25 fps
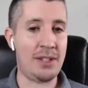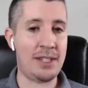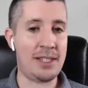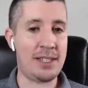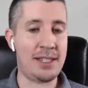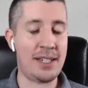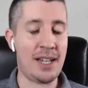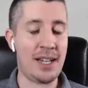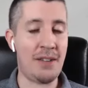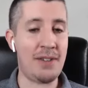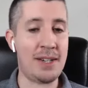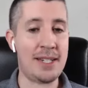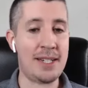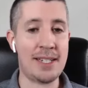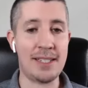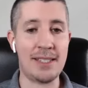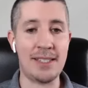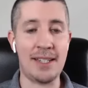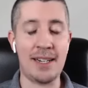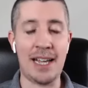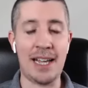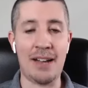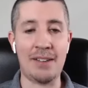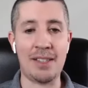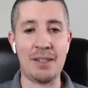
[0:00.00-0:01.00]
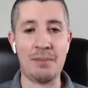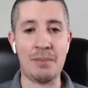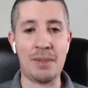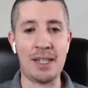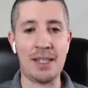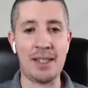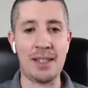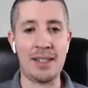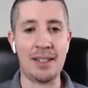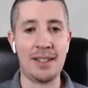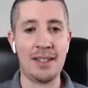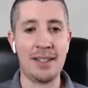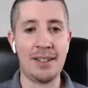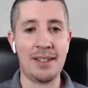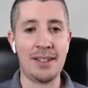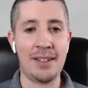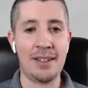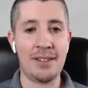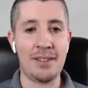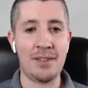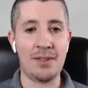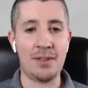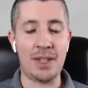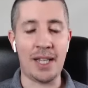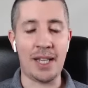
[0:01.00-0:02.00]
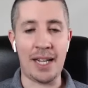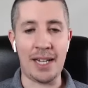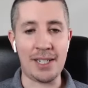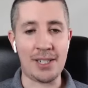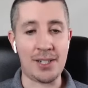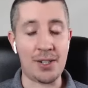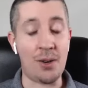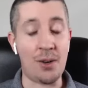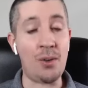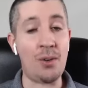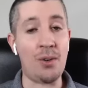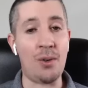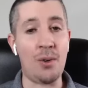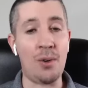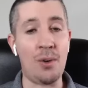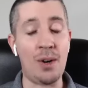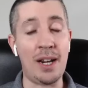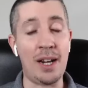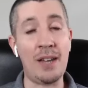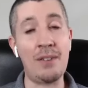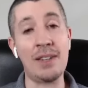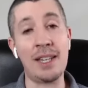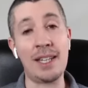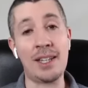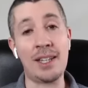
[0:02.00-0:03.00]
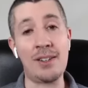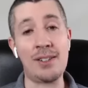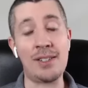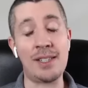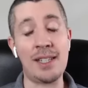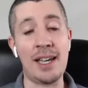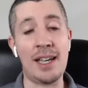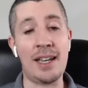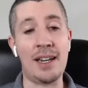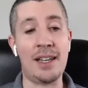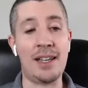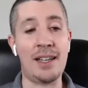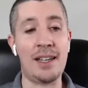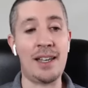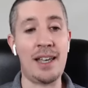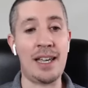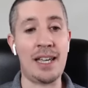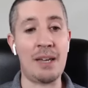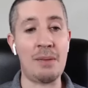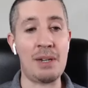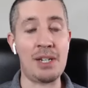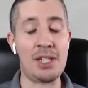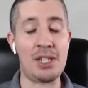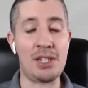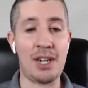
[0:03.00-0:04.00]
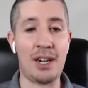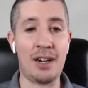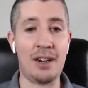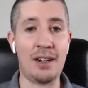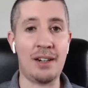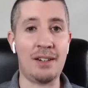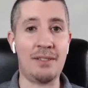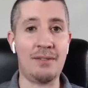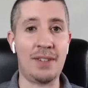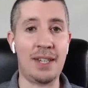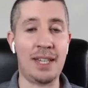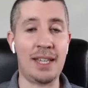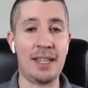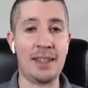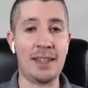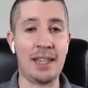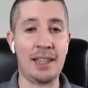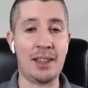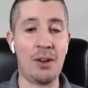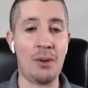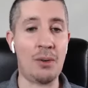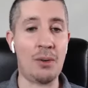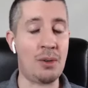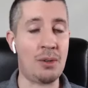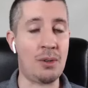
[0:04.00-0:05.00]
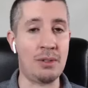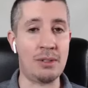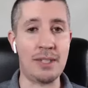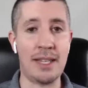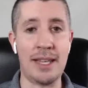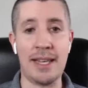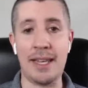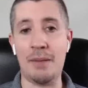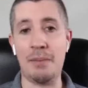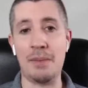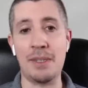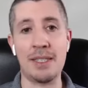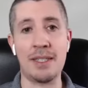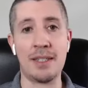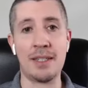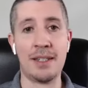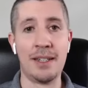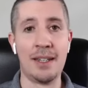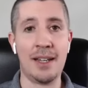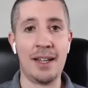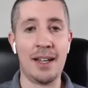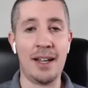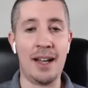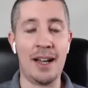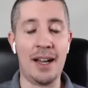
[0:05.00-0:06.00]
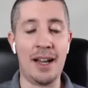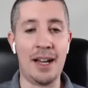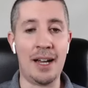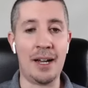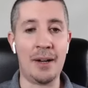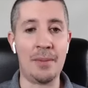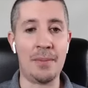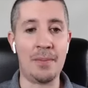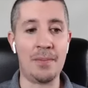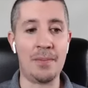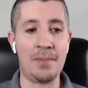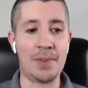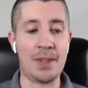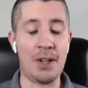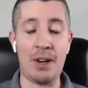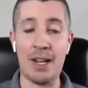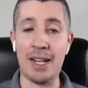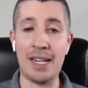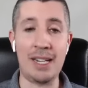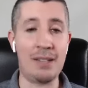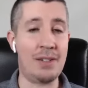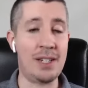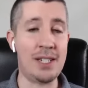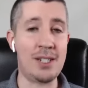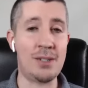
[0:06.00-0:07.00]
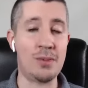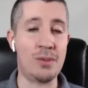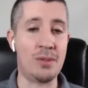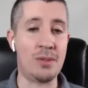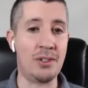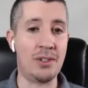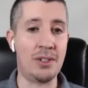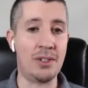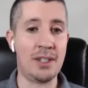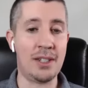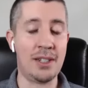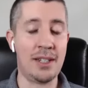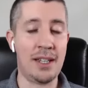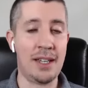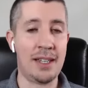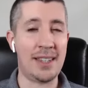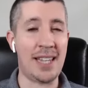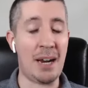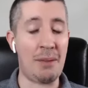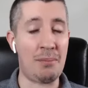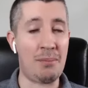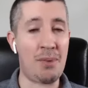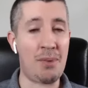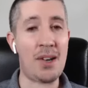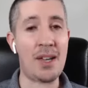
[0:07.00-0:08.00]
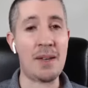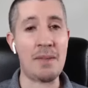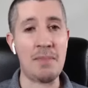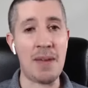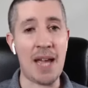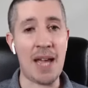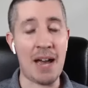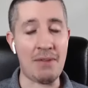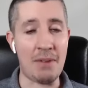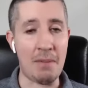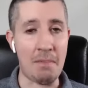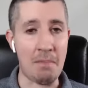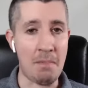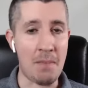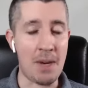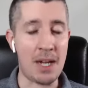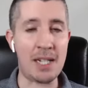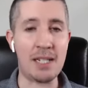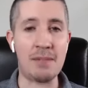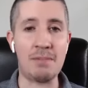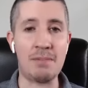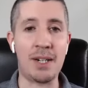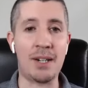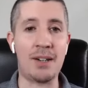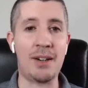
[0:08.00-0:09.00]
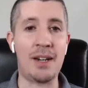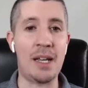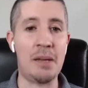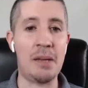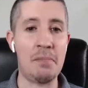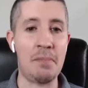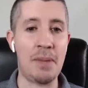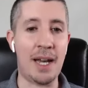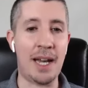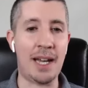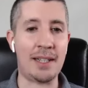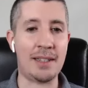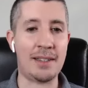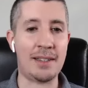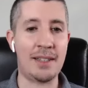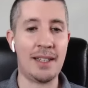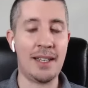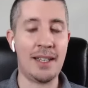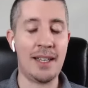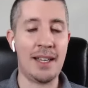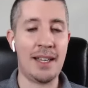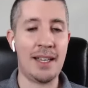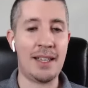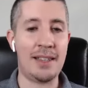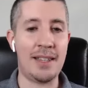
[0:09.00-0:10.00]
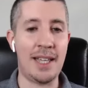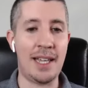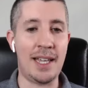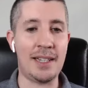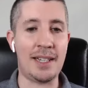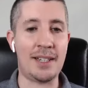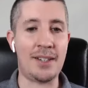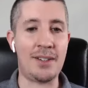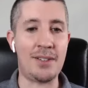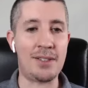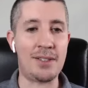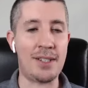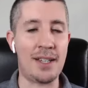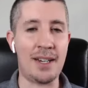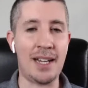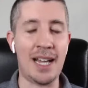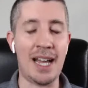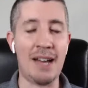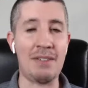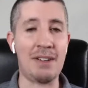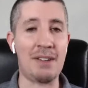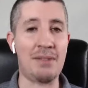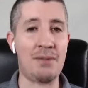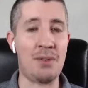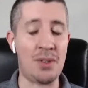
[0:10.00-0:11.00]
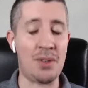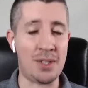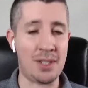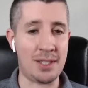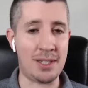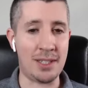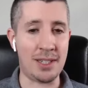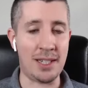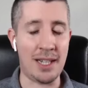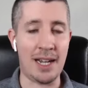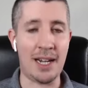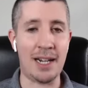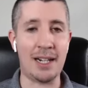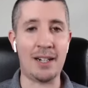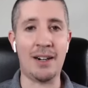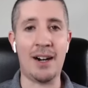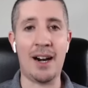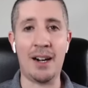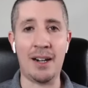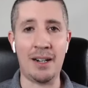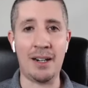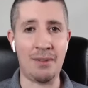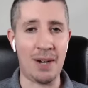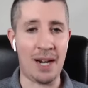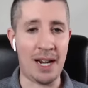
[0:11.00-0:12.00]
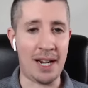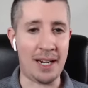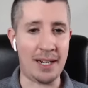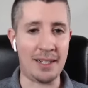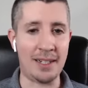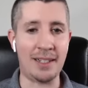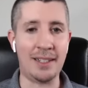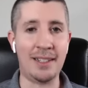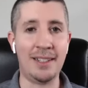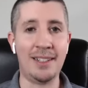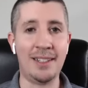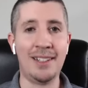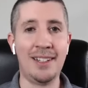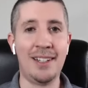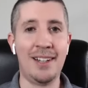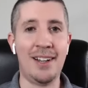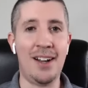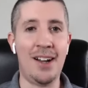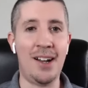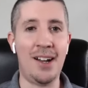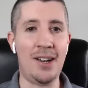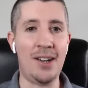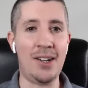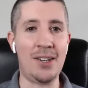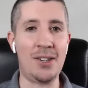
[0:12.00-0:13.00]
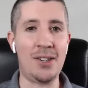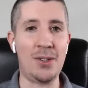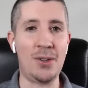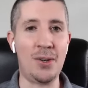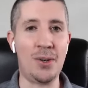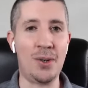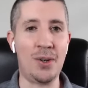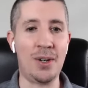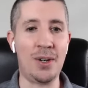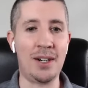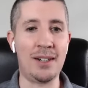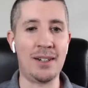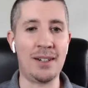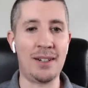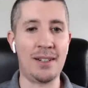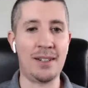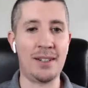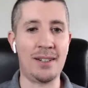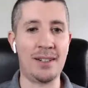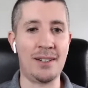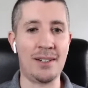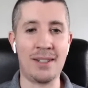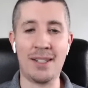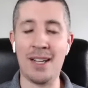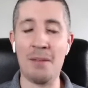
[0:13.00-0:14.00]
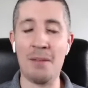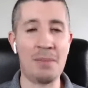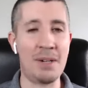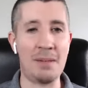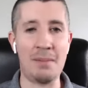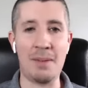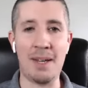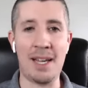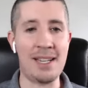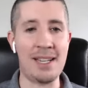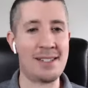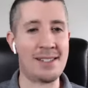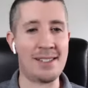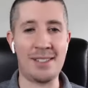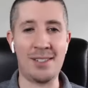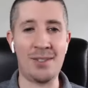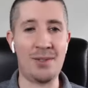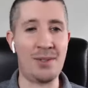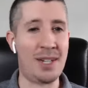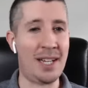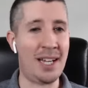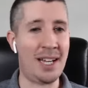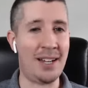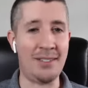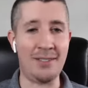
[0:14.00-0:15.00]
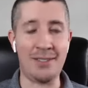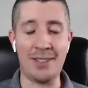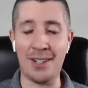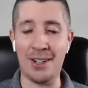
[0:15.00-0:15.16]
stuff. It doesn't have to be flashed, or even like you said, it could be shared via the local teams, their individual. That would probably have a much bigger impact than, like you said, having 4th of July or Hari Raya on your company page, because you would have,